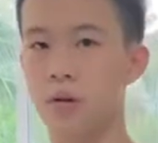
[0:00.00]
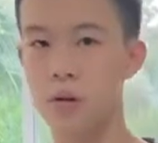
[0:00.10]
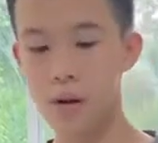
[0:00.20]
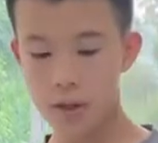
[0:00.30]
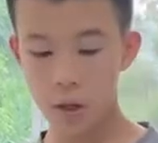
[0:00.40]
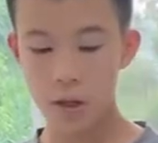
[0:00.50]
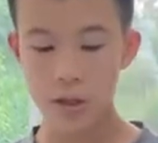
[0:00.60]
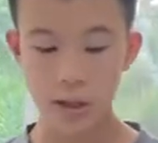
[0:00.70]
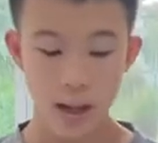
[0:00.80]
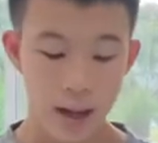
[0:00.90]

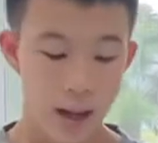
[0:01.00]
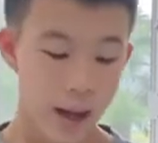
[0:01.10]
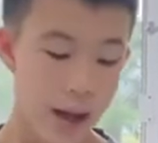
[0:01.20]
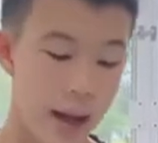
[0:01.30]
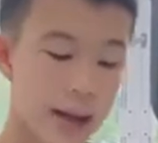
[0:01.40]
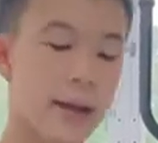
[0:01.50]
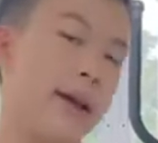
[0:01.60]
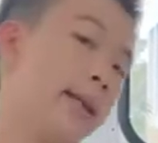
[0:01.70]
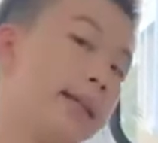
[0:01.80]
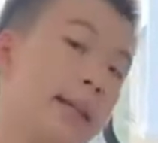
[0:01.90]
kilometers, and
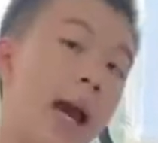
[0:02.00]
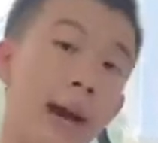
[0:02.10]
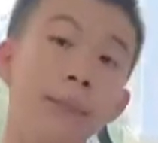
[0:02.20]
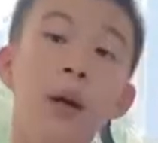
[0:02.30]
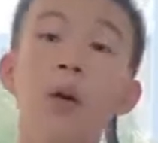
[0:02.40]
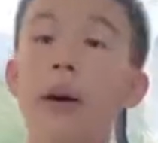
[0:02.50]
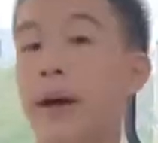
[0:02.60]
its capital